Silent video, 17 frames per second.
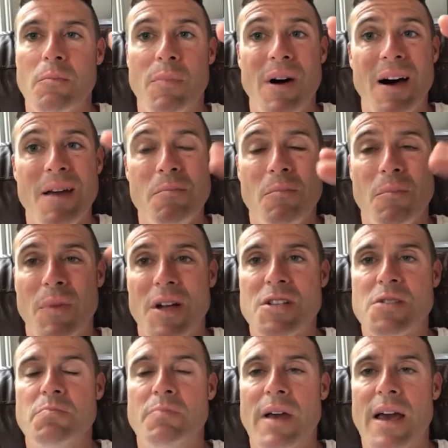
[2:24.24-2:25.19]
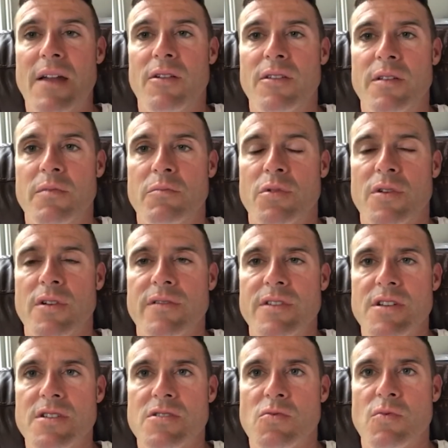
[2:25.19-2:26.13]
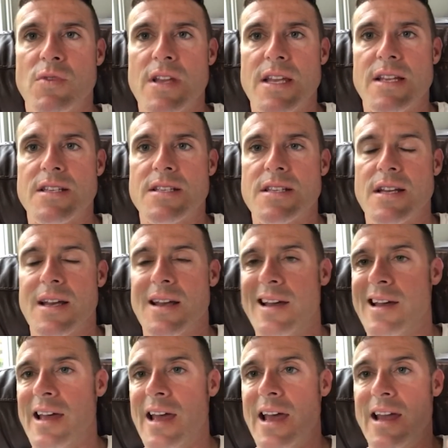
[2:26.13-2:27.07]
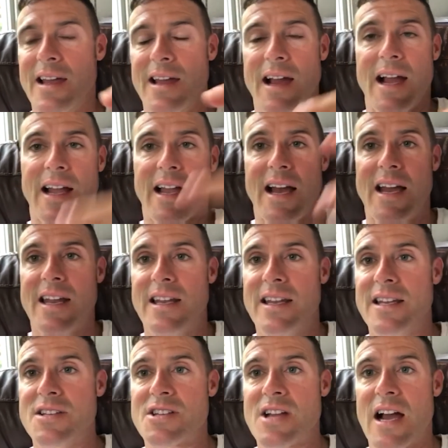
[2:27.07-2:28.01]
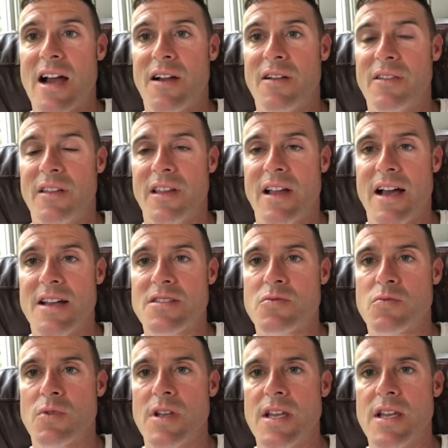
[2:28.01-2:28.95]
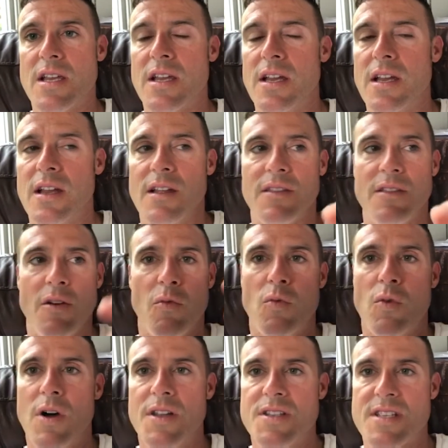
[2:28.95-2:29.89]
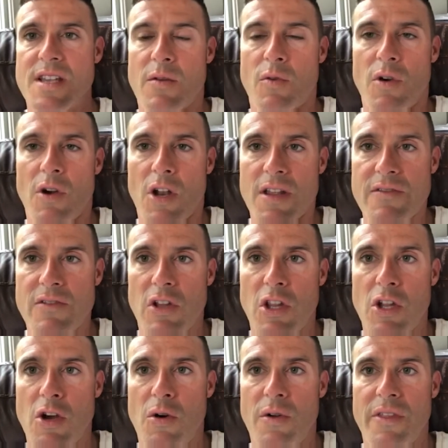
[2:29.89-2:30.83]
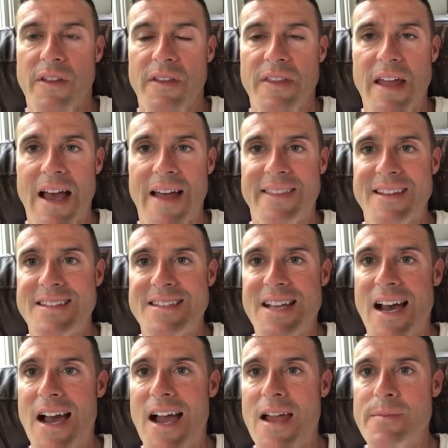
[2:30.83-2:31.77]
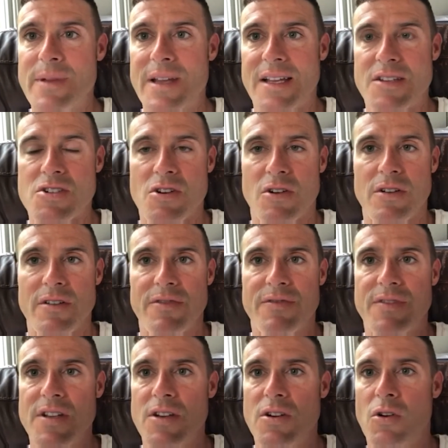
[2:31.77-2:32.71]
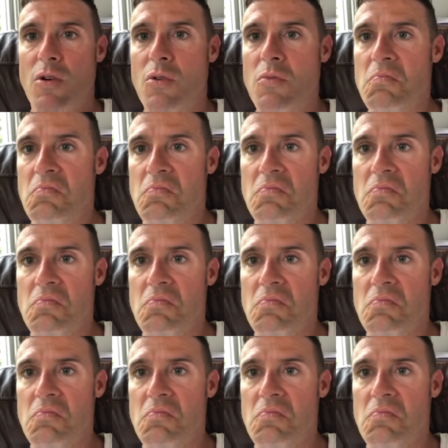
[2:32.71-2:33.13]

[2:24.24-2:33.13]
but much better than previous weeks. Hey, I got an inch higher than last week. The ones that were even lower than that, the timing's starting to feel